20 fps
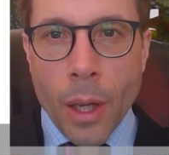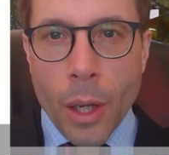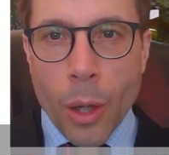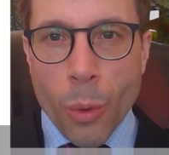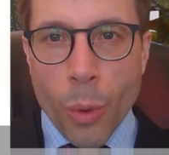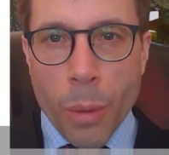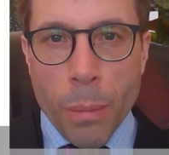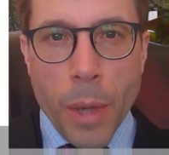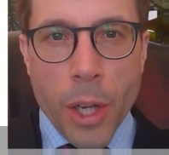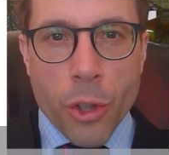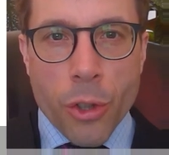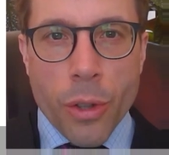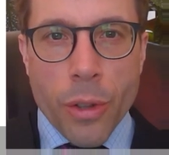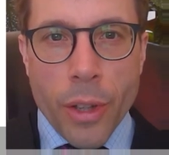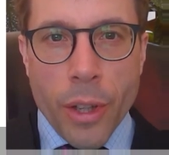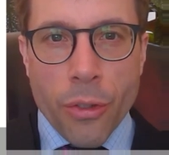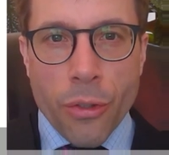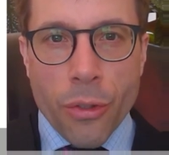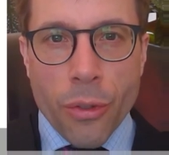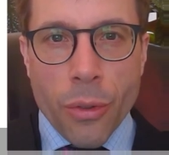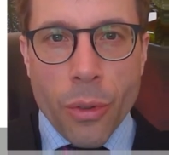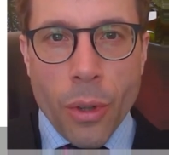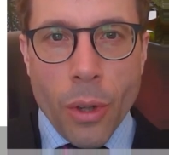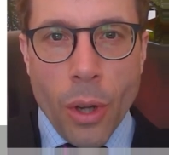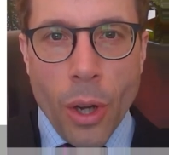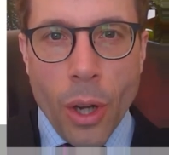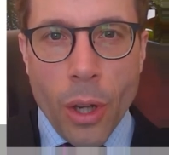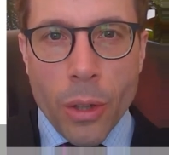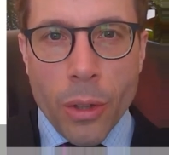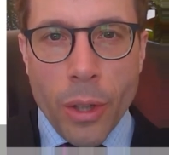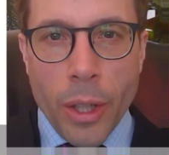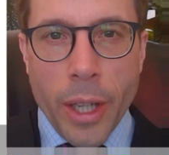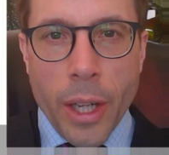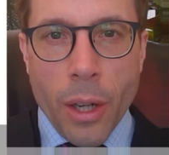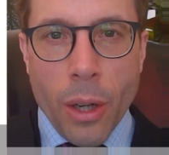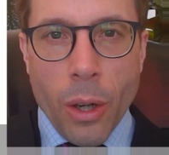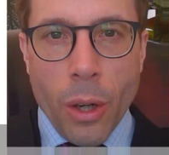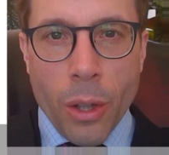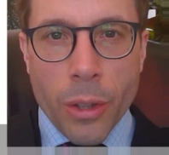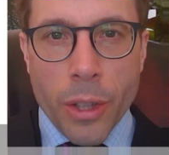We mentioned this earlier
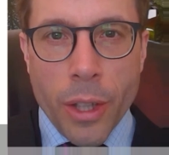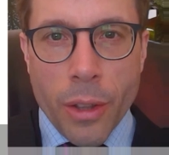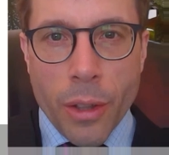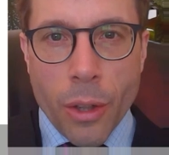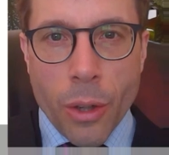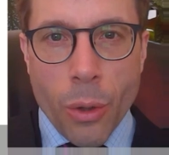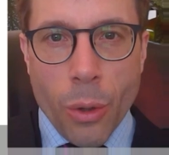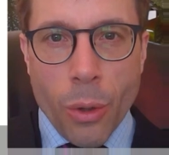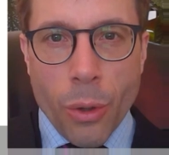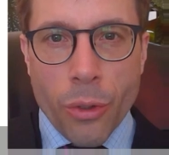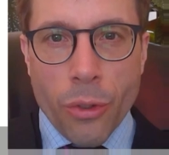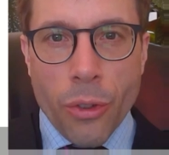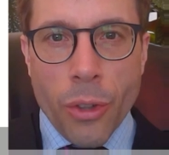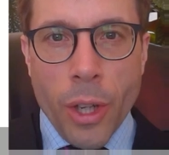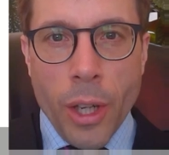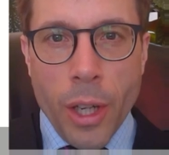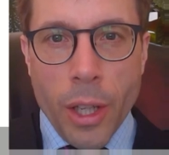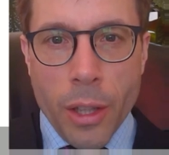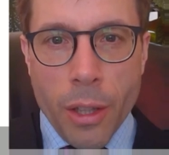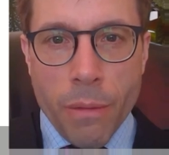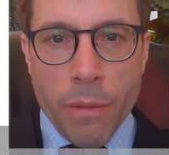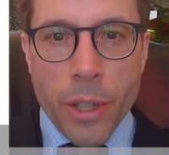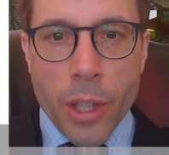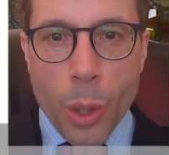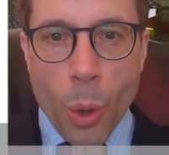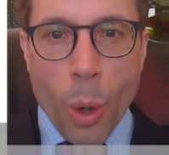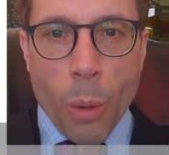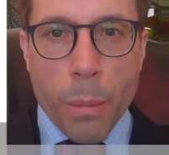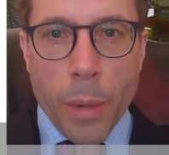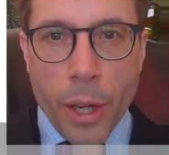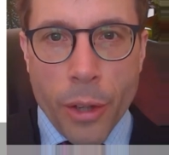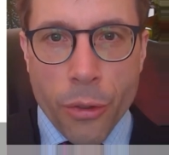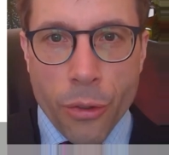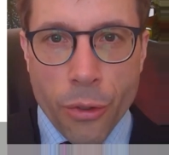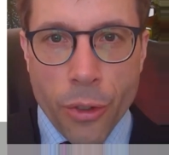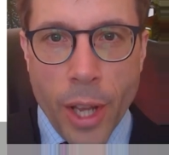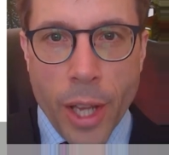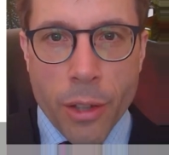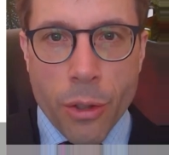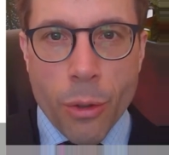on in the course in the video about
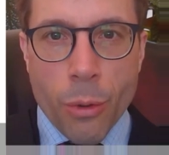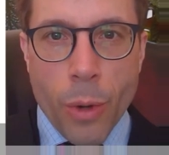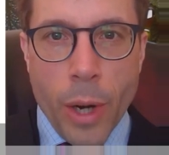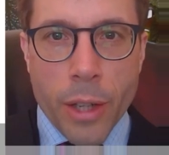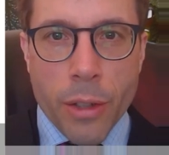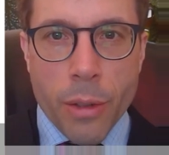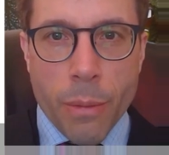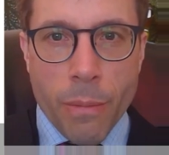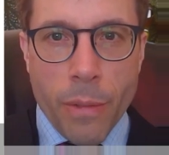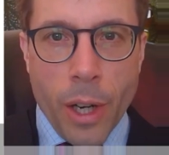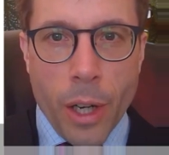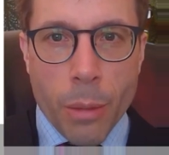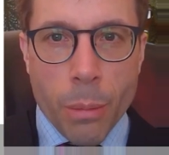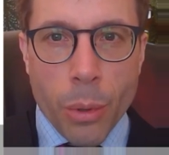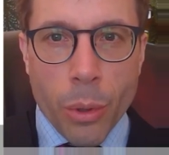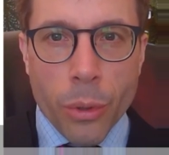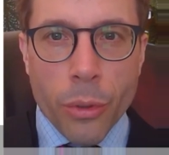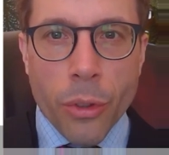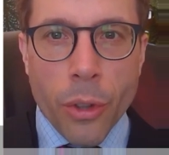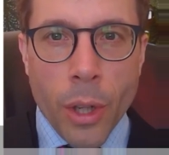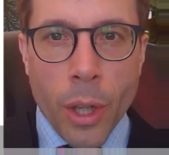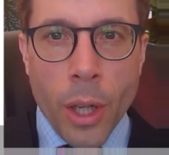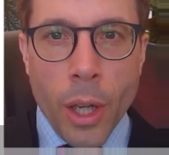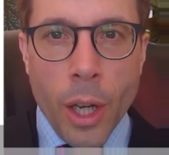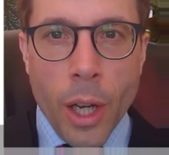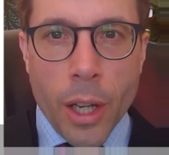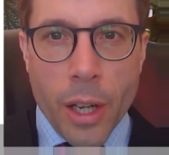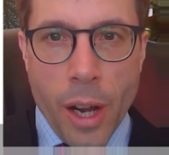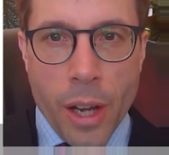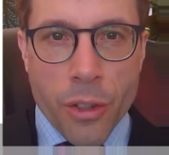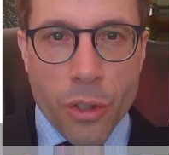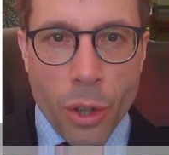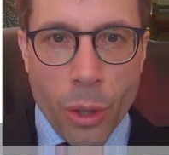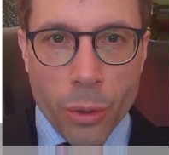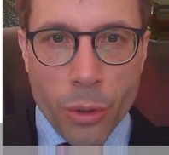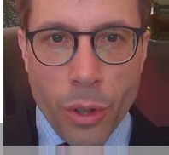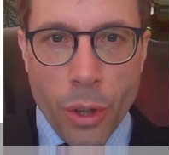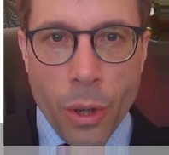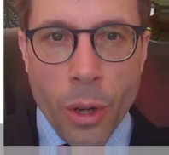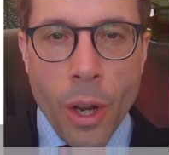standard random variables, and I
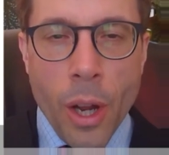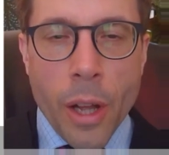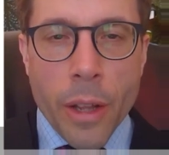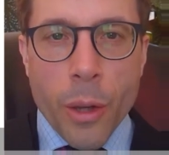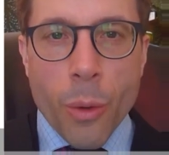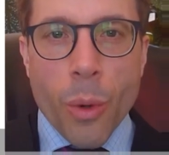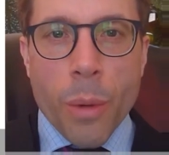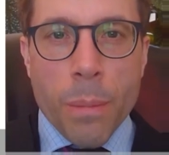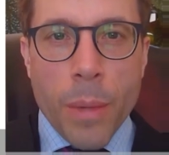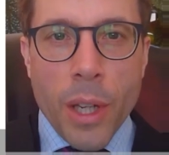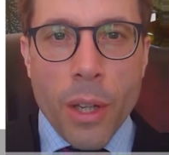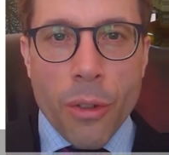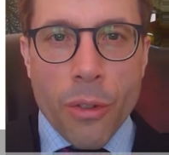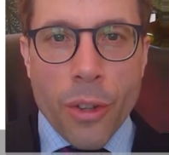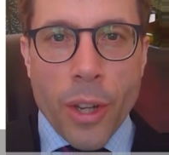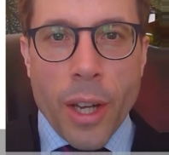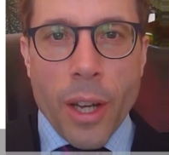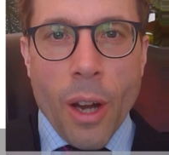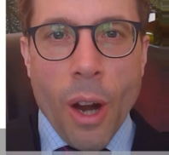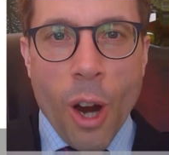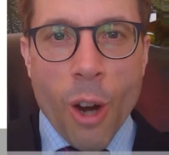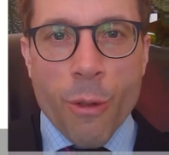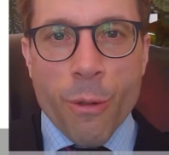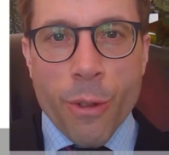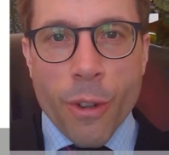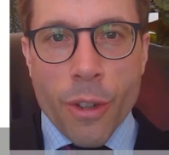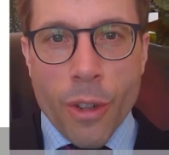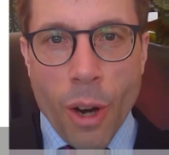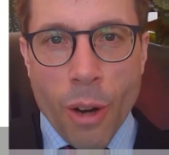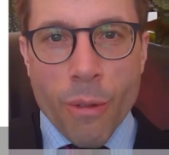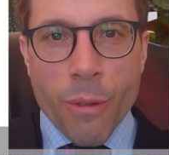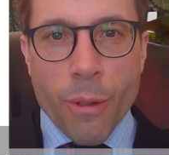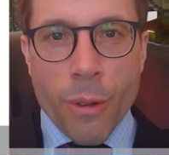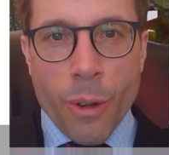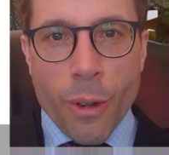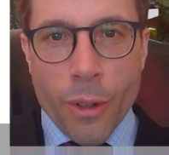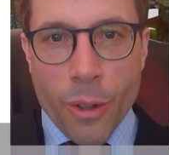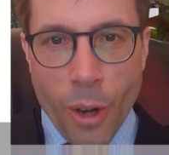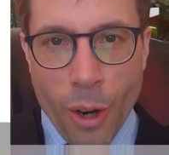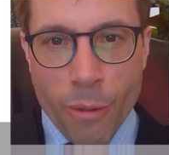told you that we'd be using it over and over
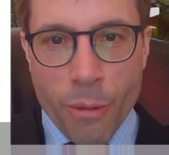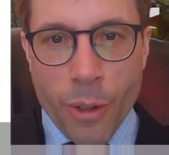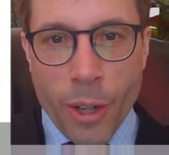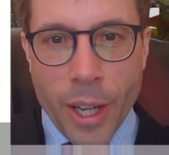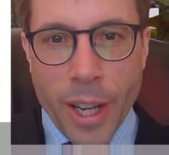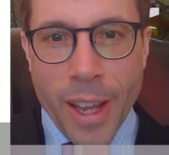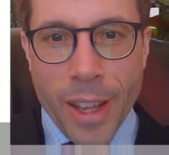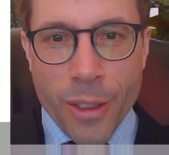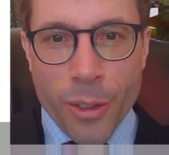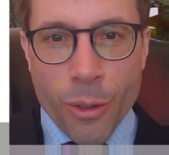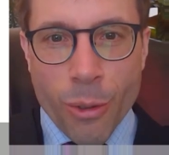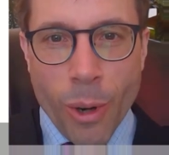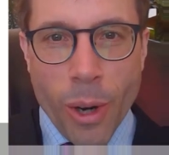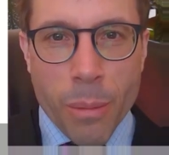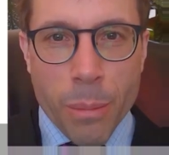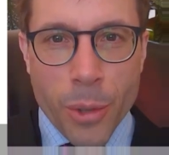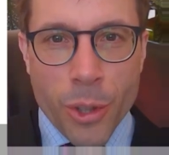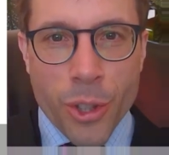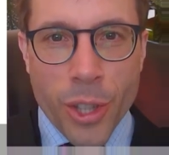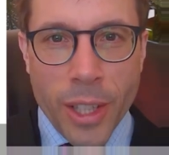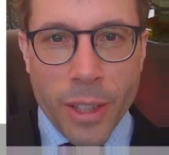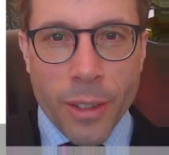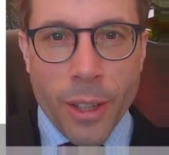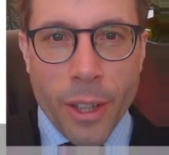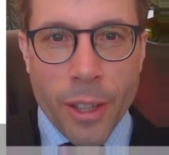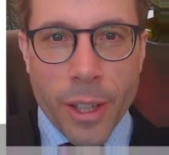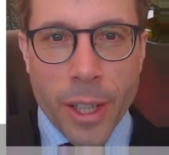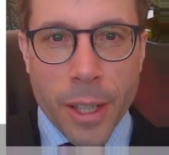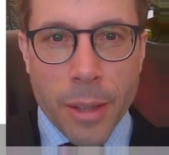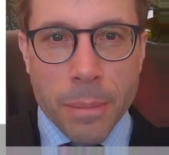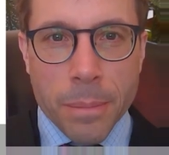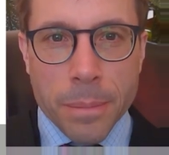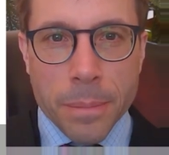and over again throughout machine learning.